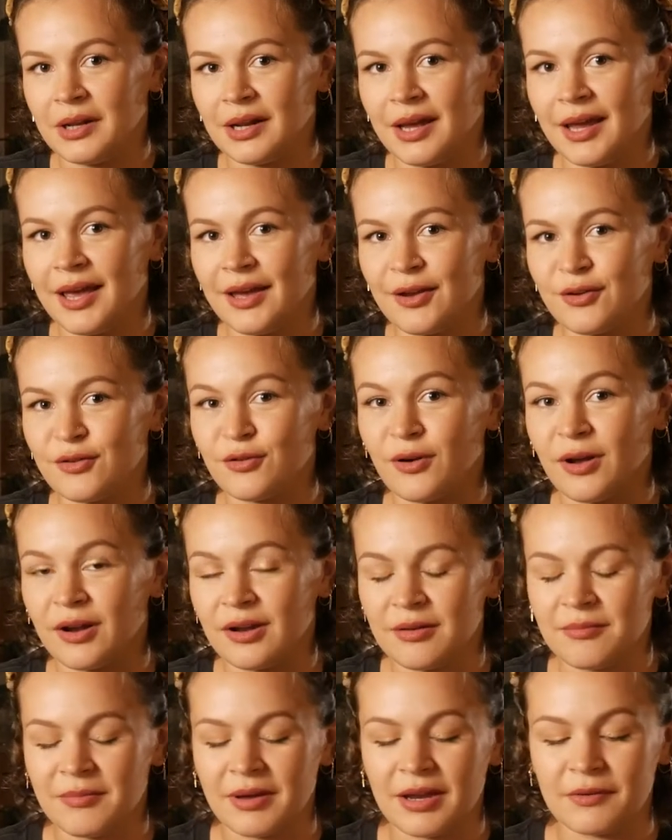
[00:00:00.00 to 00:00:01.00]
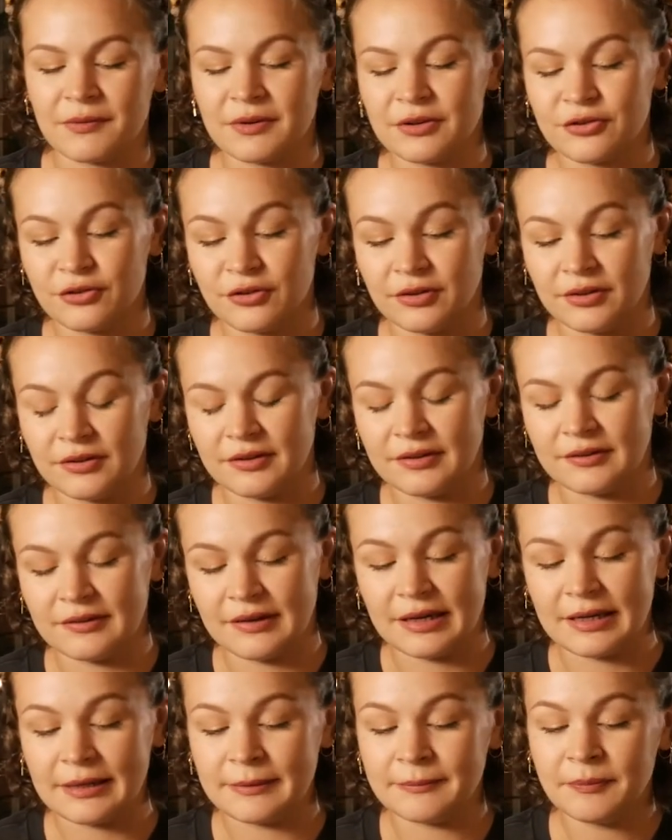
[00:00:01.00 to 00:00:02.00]
I had drawn in my original
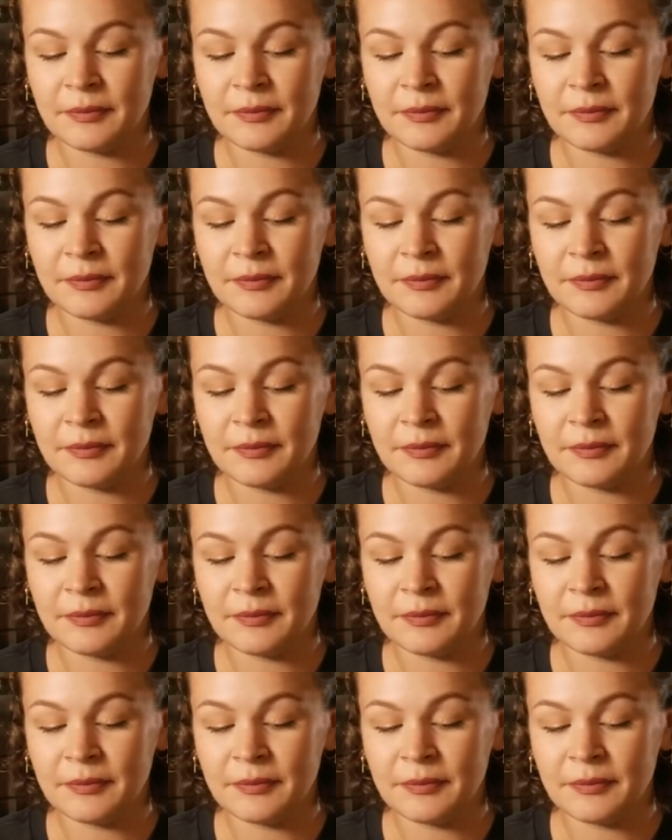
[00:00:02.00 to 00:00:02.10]
design.